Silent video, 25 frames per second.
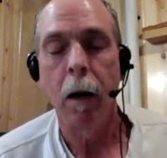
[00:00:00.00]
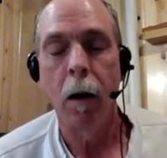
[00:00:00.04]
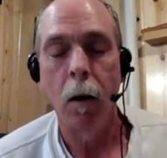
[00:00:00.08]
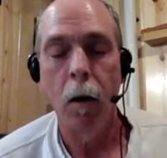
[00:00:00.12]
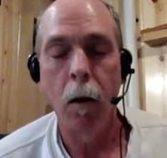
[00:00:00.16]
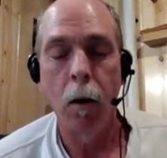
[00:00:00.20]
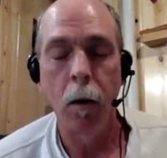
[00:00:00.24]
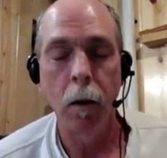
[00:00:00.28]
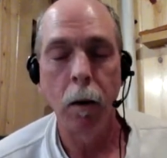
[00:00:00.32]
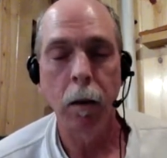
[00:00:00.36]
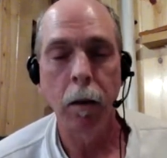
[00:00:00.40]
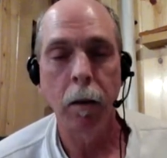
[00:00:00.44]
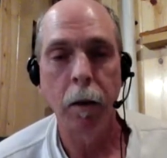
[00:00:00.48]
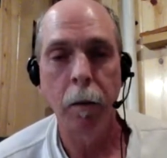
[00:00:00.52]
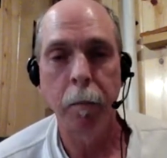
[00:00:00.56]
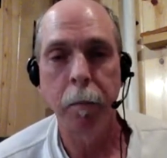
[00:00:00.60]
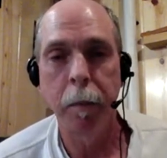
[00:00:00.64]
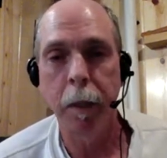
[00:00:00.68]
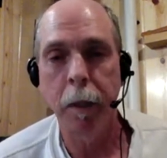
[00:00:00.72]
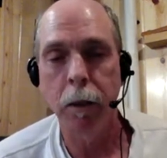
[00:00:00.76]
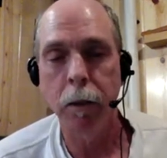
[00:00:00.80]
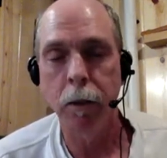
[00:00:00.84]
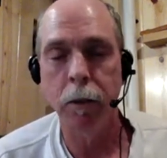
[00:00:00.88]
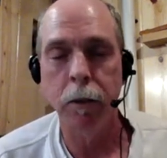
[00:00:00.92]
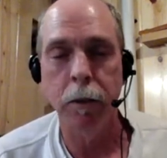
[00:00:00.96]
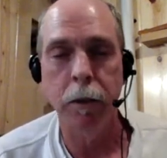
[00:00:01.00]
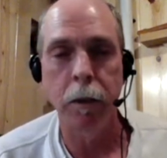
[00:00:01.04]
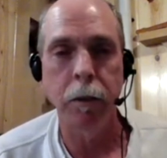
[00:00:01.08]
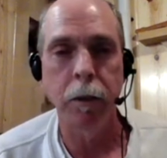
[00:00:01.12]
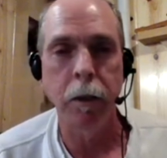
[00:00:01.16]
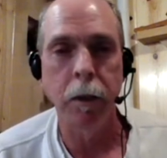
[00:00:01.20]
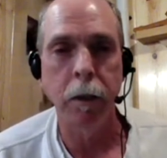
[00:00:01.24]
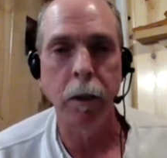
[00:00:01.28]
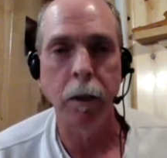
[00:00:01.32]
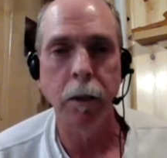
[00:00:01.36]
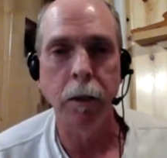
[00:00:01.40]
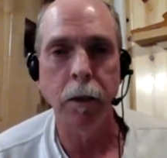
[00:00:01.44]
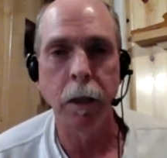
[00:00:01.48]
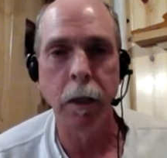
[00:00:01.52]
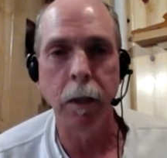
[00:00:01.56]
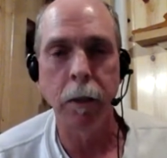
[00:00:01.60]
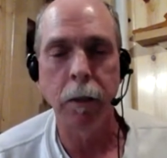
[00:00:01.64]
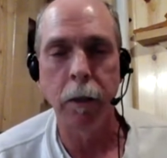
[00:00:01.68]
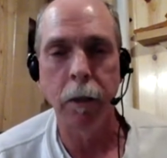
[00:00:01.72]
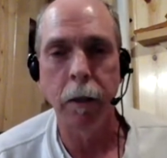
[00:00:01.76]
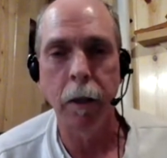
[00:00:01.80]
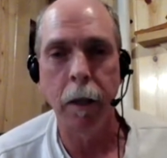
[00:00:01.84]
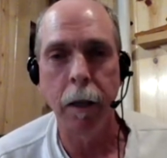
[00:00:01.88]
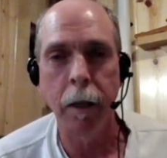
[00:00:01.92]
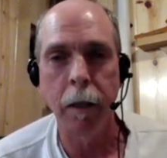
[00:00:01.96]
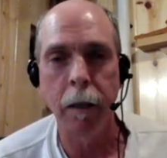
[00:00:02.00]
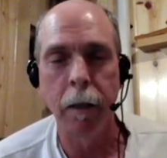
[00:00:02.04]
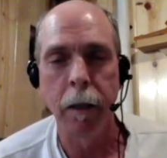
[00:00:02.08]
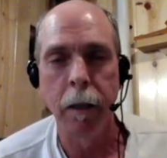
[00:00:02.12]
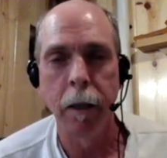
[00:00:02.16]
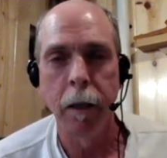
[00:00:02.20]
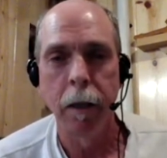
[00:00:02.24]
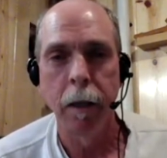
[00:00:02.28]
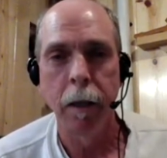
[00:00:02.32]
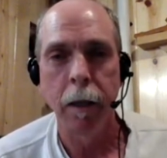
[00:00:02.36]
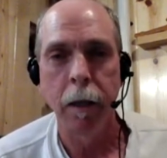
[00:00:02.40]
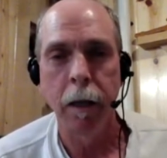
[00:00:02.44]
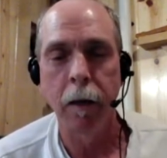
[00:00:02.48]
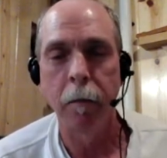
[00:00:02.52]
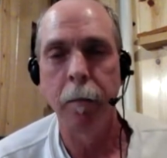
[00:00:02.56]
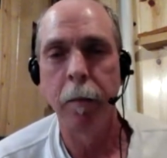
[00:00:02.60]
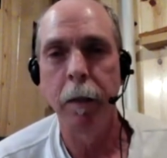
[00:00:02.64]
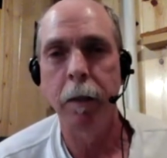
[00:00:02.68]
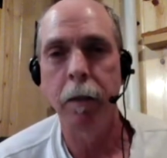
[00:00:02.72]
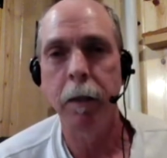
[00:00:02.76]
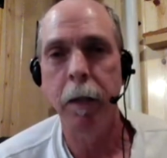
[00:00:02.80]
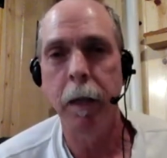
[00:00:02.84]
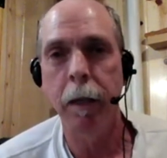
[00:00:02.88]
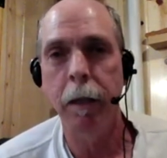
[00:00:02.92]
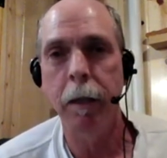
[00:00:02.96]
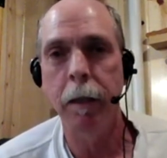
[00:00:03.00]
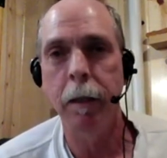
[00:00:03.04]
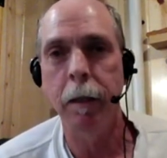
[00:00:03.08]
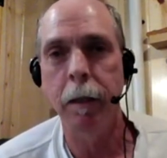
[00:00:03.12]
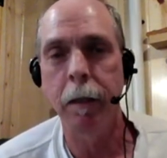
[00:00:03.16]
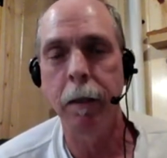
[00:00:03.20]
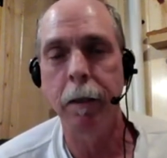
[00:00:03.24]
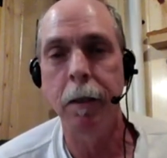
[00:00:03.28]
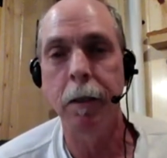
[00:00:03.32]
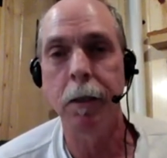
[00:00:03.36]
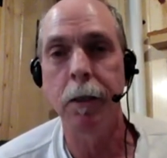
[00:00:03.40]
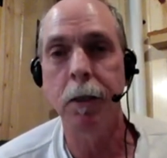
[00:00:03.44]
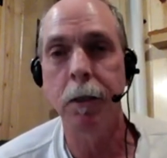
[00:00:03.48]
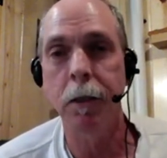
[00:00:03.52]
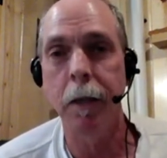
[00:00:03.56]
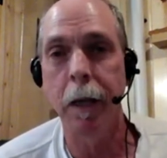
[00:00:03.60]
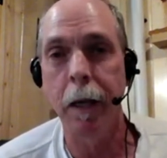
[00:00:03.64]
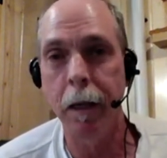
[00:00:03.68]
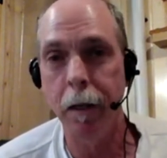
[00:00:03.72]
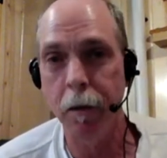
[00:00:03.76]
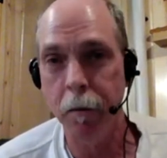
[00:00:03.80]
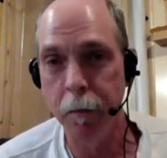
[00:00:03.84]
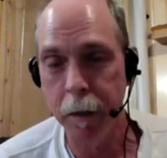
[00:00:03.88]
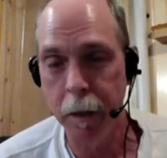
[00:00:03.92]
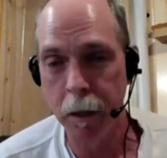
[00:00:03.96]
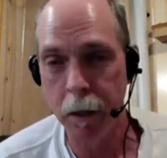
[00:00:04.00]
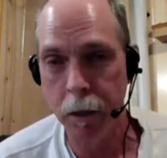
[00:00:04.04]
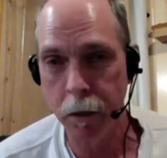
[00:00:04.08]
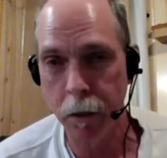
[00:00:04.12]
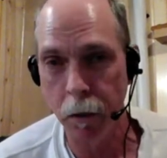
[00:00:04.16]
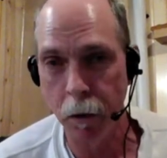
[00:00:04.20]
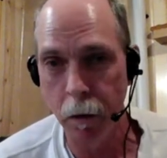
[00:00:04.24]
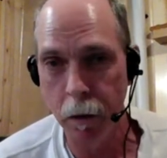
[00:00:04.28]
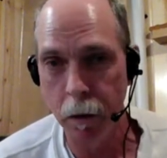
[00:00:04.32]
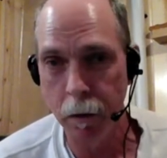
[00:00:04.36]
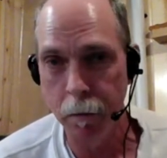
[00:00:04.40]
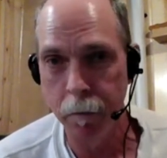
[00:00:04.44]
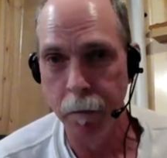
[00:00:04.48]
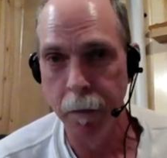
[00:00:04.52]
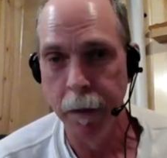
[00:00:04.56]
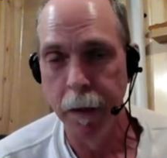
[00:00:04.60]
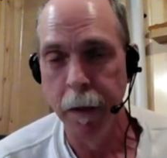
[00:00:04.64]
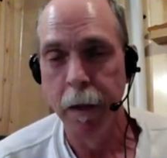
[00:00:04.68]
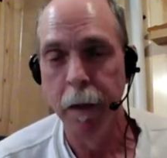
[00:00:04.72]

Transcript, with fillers: All of the pictures that you're going to see tonight have been taken in the state of Minnesota.